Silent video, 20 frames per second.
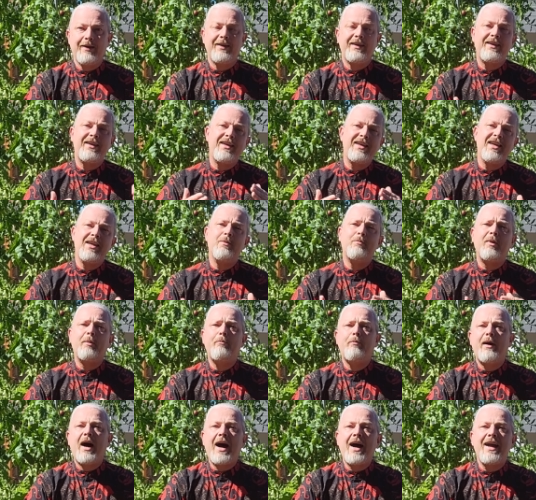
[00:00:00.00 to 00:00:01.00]
Keep
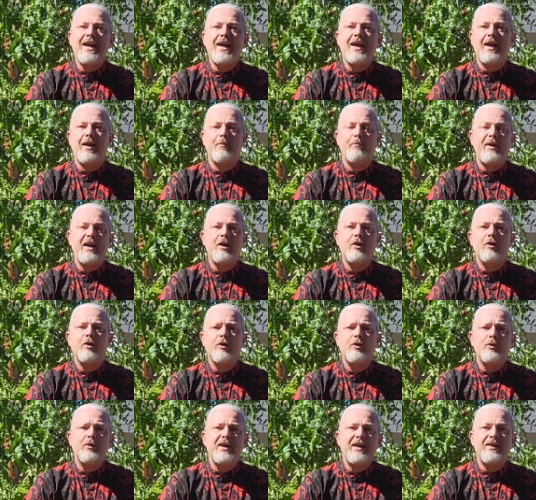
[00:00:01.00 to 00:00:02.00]
buying Baker
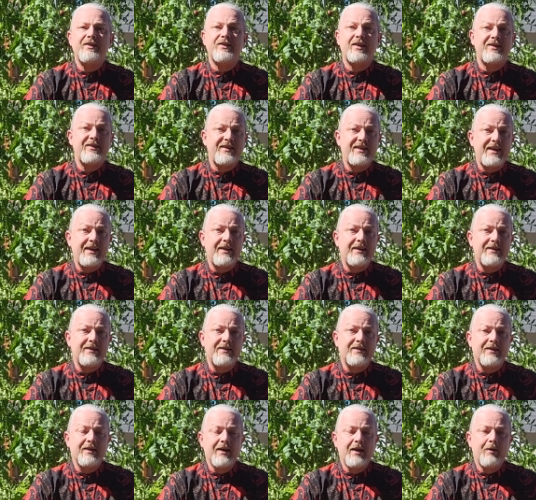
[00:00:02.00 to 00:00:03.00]
Creek's
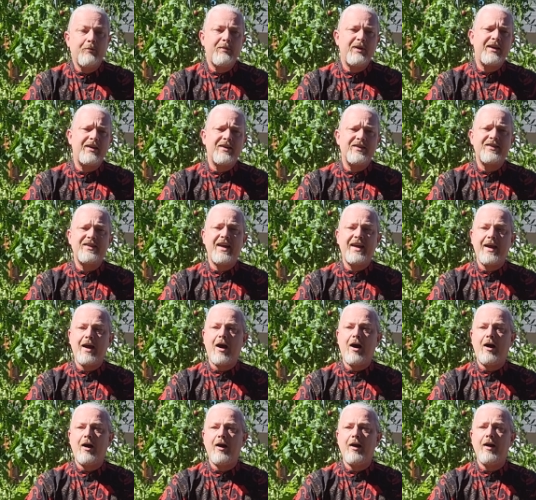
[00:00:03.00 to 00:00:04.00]
seeds because they
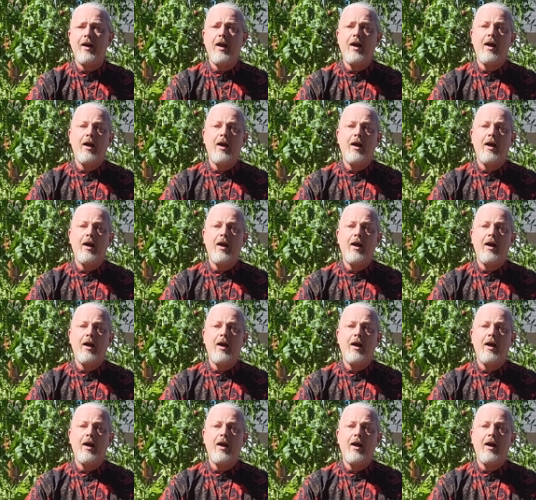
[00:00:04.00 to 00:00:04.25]
are